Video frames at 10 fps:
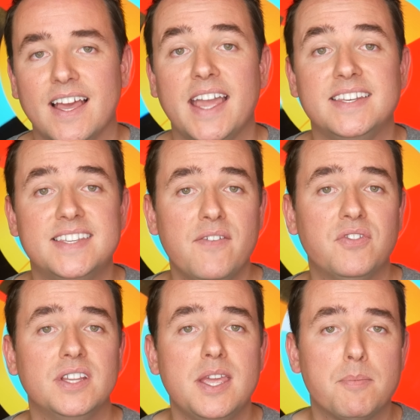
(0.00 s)
I
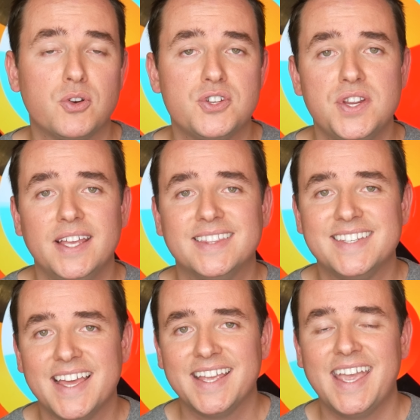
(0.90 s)
definitely appreciate the
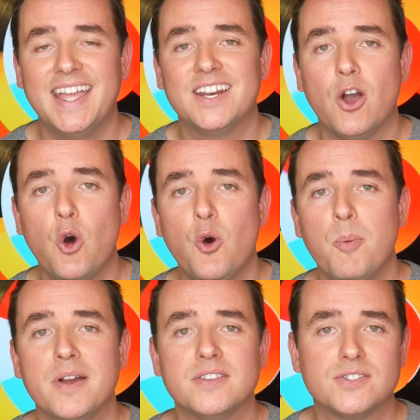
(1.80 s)
dedicated
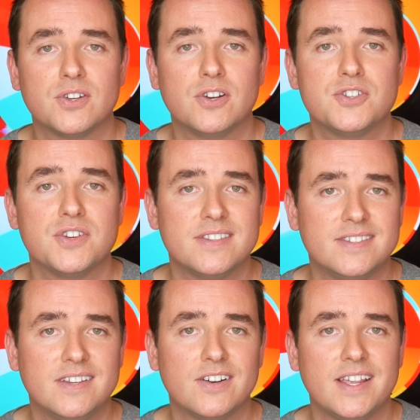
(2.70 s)
home, search,
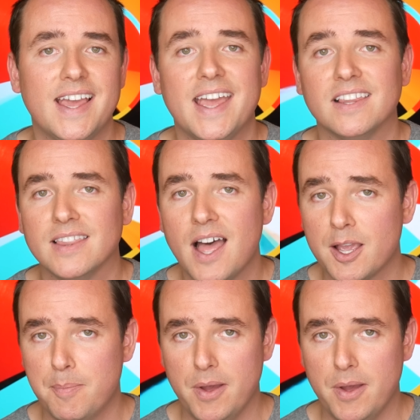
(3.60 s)
Siri, and lock